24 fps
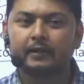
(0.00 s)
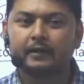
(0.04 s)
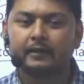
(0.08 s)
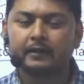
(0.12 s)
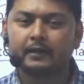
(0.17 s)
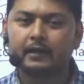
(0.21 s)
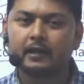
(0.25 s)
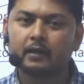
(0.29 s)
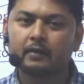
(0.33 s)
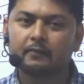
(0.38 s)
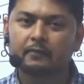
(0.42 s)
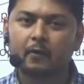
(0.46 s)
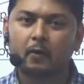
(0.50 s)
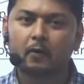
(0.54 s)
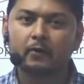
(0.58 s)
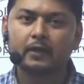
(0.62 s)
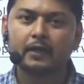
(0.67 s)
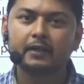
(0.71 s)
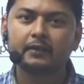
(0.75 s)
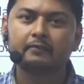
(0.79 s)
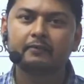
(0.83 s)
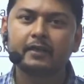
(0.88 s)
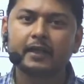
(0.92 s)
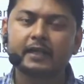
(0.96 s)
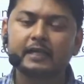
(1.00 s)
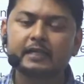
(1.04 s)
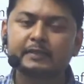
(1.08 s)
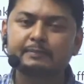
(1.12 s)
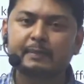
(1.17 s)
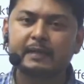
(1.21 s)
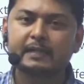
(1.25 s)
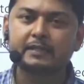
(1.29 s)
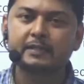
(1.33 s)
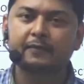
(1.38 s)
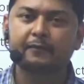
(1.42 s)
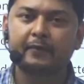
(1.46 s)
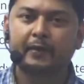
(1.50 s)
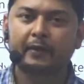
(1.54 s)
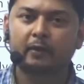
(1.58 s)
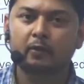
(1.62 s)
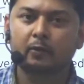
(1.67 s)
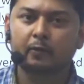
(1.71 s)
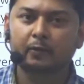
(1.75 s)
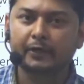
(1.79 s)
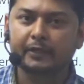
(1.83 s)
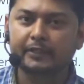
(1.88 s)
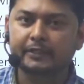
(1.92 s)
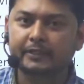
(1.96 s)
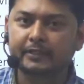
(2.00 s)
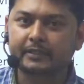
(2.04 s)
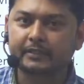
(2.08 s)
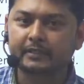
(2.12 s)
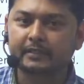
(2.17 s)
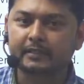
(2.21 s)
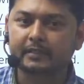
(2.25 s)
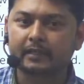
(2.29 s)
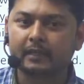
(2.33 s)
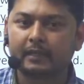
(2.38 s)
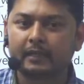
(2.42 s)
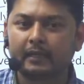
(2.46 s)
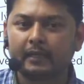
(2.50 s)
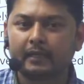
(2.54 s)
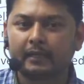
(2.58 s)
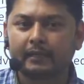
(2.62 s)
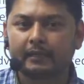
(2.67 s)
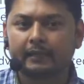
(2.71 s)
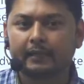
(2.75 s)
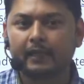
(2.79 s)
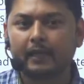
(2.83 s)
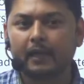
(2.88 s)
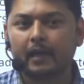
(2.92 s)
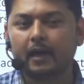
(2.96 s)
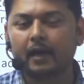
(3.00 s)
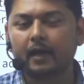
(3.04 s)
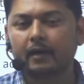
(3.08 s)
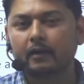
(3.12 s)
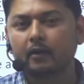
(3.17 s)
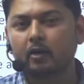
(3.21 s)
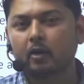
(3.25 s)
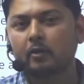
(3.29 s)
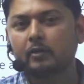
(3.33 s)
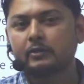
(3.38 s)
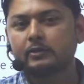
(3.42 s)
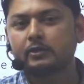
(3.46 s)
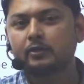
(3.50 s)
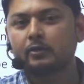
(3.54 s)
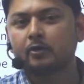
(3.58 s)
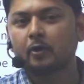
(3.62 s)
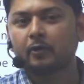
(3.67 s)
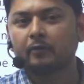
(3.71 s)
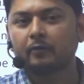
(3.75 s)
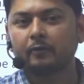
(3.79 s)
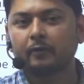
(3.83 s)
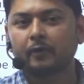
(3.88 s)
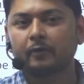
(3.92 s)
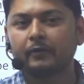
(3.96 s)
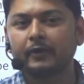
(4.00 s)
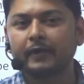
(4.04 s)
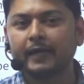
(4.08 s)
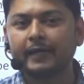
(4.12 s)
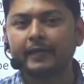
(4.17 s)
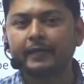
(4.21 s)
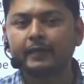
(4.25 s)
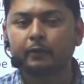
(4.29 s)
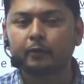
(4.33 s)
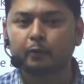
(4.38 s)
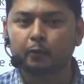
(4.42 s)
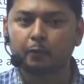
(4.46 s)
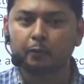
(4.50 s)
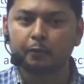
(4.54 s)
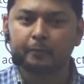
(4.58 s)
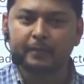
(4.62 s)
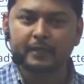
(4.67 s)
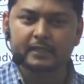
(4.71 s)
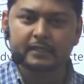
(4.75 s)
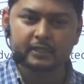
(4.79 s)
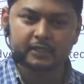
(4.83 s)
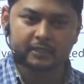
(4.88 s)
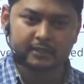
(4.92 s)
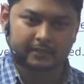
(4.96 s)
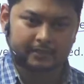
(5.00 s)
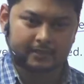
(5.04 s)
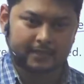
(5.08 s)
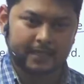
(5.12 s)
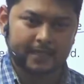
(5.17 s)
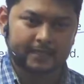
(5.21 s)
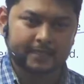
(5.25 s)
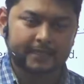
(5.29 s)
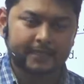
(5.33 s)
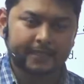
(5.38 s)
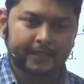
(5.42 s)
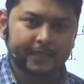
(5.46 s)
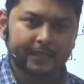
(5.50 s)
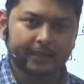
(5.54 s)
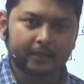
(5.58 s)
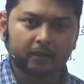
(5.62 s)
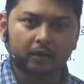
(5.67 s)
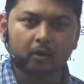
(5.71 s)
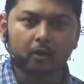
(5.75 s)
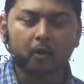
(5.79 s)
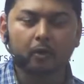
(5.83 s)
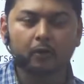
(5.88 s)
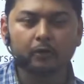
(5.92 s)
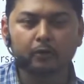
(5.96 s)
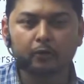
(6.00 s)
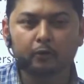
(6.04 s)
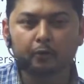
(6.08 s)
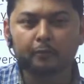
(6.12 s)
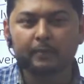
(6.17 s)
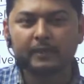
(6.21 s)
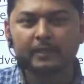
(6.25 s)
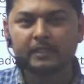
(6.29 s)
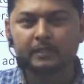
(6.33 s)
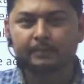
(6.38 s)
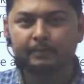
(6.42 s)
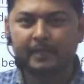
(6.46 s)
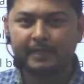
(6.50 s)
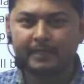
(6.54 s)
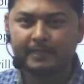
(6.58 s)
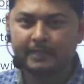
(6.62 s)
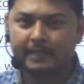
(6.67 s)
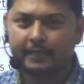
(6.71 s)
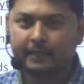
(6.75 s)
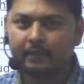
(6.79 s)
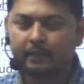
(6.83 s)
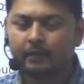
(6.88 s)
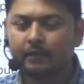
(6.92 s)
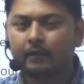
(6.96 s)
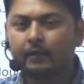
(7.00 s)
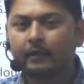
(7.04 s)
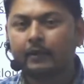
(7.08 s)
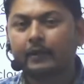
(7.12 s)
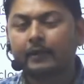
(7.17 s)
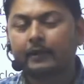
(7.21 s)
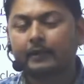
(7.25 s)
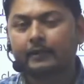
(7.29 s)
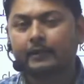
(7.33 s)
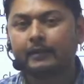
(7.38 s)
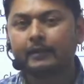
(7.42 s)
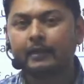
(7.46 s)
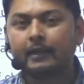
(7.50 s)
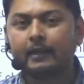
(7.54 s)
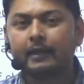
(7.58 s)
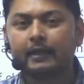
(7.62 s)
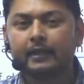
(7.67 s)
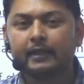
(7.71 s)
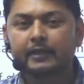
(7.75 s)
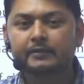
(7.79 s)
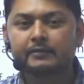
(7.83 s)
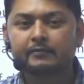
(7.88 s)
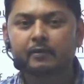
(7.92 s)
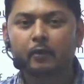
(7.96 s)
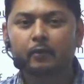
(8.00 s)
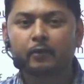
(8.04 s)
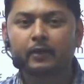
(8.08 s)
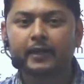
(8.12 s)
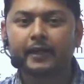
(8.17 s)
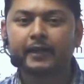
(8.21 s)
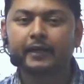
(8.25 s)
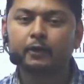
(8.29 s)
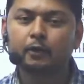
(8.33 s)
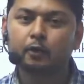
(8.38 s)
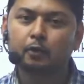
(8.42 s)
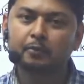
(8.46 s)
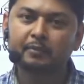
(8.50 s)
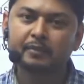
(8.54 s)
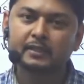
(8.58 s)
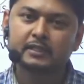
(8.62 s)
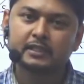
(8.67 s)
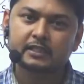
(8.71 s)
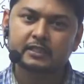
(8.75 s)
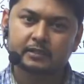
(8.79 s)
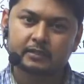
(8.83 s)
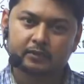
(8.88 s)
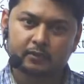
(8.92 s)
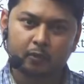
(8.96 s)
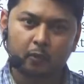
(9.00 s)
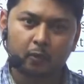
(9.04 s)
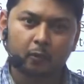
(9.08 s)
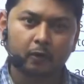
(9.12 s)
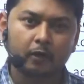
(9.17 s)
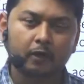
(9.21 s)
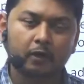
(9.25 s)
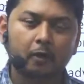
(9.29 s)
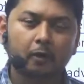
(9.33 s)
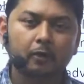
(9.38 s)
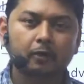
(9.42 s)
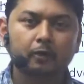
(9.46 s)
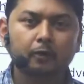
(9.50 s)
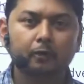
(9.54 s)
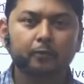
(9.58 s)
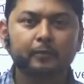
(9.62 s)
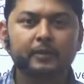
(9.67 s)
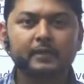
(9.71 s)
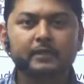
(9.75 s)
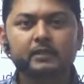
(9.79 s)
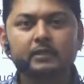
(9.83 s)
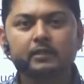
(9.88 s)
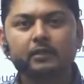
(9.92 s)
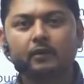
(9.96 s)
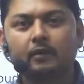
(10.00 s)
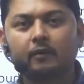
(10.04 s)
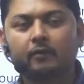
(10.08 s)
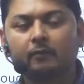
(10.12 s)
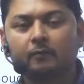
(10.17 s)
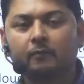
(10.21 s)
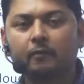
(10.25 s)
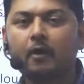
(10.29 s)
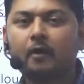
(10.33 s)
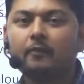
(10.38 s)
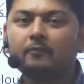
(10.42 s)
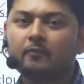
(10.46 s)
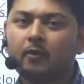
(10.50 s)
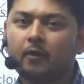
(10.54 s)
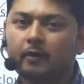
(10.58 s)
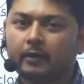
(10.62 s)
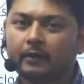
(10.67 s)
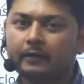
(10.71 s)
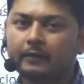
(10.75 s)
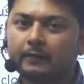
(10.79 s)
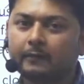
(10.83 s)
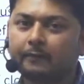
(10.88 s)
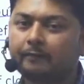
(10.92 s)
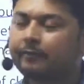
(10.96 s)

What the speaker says: They are found in very specific locations. They are also not found in too much acidic or too much basic, neither it is found in too much cold or too much warm water.